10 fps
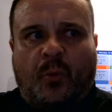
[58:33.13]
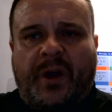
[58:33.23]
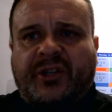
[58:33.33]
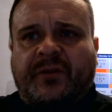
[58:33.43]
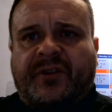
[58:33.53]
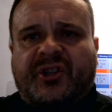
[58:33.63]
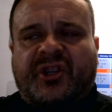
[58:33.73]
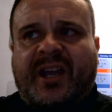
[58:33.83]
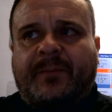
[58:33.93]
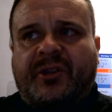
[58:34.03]
Which of the
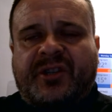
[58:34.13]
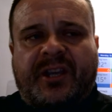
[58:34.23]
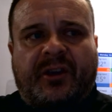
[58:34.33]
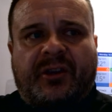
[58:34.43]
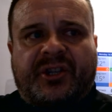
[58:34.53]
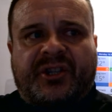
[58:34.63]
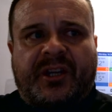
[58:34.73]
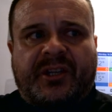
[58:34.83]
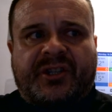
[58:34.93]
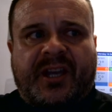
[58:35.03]
statements that you're going to see
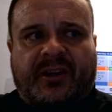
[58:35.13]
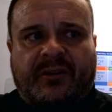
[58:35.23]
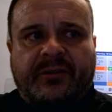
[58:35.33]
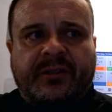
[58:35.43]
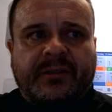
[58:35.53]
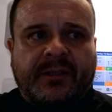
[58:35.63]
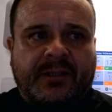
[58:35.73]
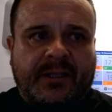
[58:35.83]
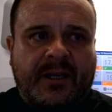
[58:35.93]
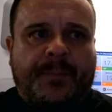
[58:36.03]
in a second
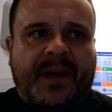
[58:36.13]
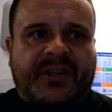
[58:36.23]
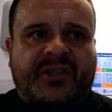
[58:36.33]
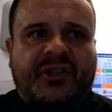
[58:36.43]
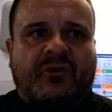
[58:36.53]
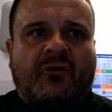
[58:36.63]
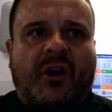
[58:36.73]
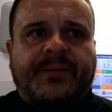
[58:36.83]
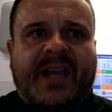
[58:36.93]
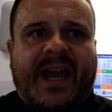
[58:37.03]
best
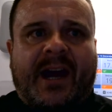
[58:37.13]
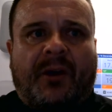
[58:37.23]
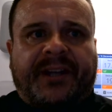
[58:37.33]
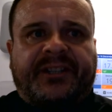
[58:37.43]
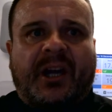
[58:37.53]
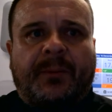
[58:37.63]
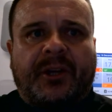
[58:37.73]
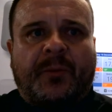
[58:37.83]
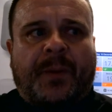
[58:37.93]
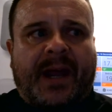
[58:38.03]
describes how a
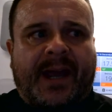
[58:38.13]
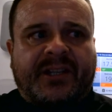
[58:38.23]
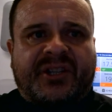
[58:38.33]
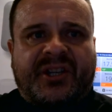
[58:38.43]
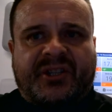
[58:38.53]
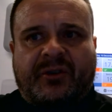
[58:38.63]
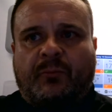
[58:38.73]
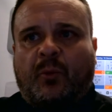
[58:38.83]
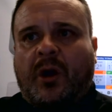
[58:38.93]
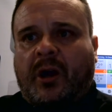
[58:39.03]
W plan
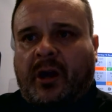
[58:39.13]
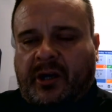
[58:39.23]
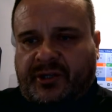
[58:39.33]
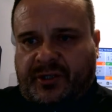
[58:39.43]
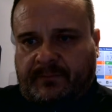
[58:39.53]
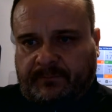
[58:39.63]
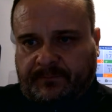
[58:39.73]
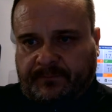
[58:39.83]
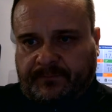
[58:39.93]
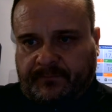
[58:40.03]
system works?
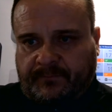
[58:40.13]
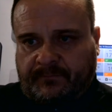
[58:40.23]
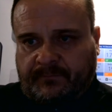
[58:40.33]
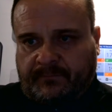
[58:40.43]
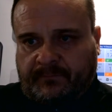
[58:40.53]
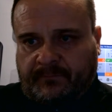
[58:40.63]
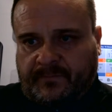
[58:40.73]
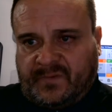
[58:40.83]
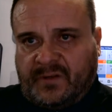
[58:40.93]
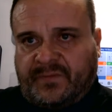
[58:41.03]

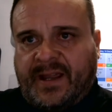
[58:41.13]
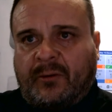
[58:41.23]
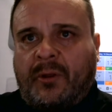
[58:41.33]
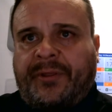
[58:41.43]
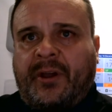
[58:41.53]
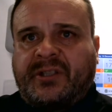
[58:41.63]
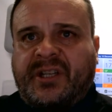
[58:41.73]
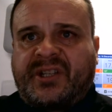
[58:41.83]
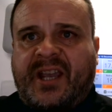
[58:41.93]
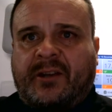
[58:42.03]
You've now got
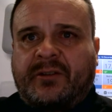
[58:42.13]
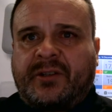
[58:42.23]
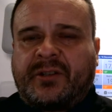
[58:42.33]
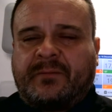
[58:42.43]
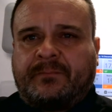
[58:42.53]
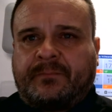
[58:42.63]
30 seconds.